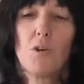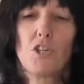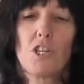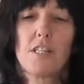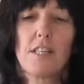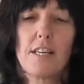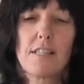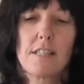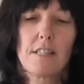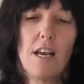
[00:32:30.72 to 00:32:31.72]
which is
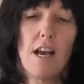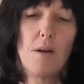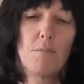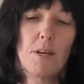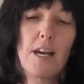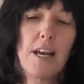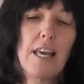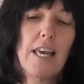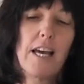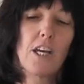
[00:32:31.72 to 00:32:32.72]
this um,
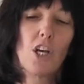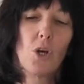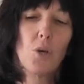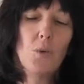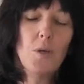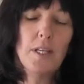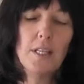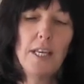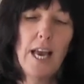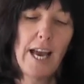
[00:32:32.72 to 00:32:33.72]
clear glue
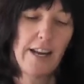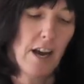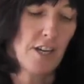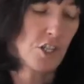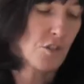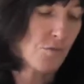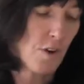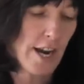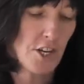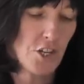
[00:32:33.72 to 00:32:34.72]
and I just
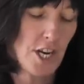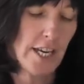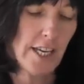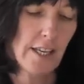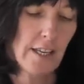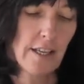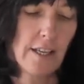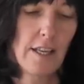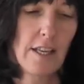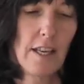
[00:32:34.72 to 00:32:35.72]
fray check
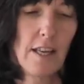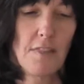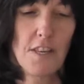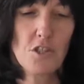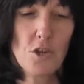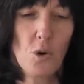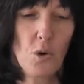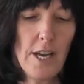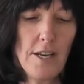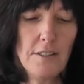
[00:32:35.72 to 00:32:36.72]
this
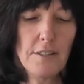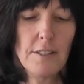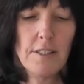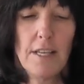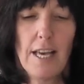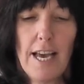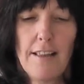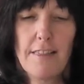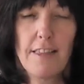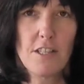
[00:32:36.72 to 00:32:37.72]
corner
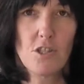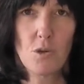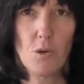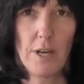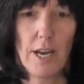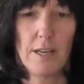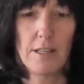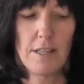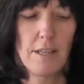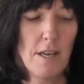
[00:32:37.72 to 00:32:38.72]
and this corner
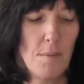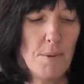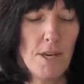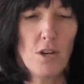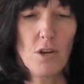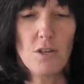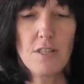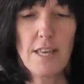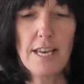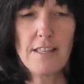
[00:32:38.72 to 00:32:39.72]

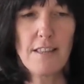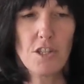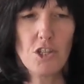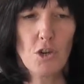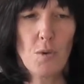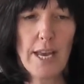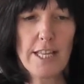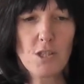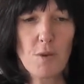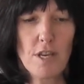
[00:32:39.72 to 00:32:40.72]
because these are the two
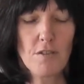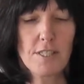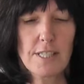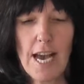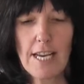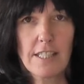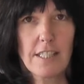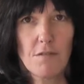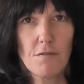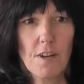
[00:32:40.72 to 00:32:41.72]
ends where you've
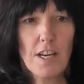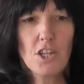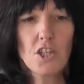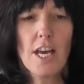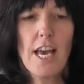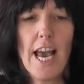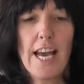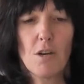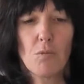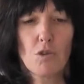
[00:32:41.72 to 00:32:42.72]
started and finished
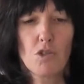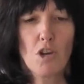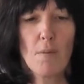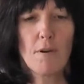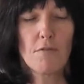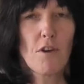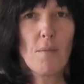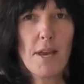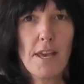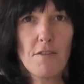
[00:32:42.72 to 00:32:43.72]
and it will stop it
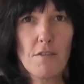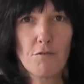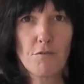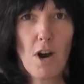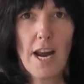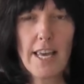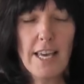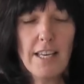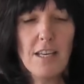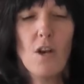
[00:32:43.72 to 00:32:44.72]
from ever
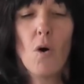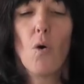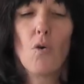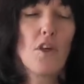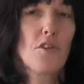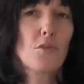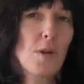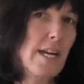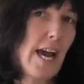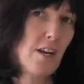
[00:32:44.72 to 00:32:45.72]
fraying or the
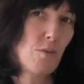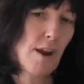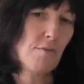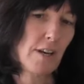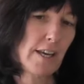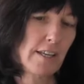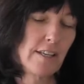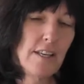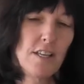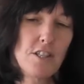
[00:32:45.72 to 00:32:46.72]
thread unraveling.
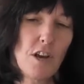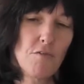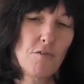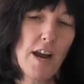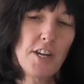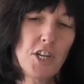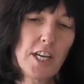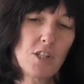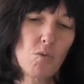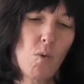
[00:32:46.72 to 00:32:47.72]
So fray
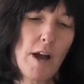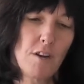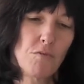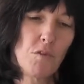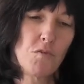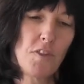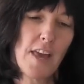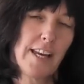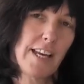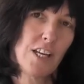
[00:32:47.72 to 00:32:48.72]
check is wonderful for
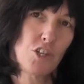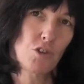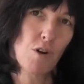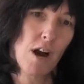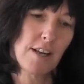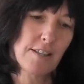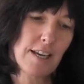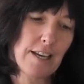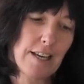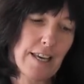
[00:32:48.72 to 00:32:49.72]
that and it dries
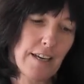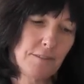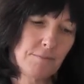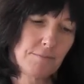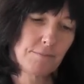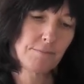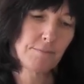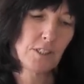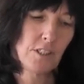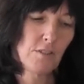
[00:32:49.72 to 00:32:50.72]
clear.
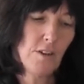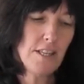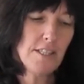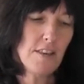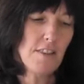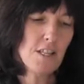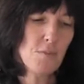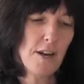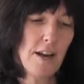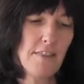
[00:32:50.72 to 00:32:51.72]
Alright, so this
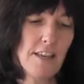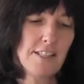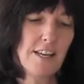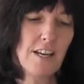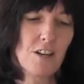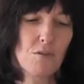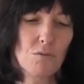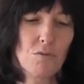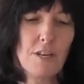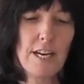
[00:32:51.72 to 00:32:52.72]
one I think is going to look
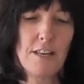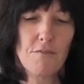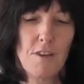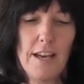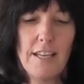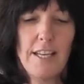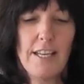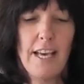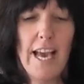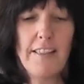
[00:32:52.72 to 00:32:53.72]
really fun
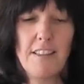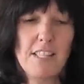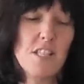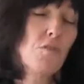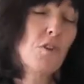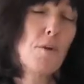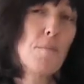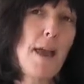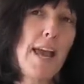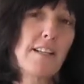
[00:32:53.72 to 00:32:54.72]
and this is for a
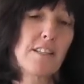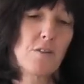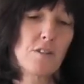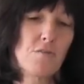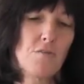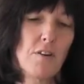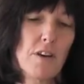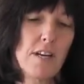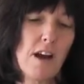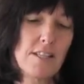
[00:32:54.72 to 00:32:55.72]
man so it's a
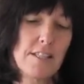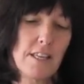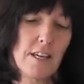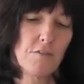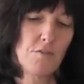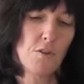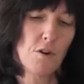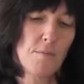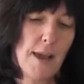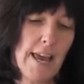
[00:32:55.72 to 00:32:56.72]
very nice gift
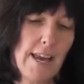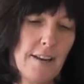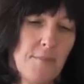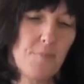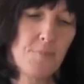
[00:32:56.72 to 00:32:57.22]
for a man.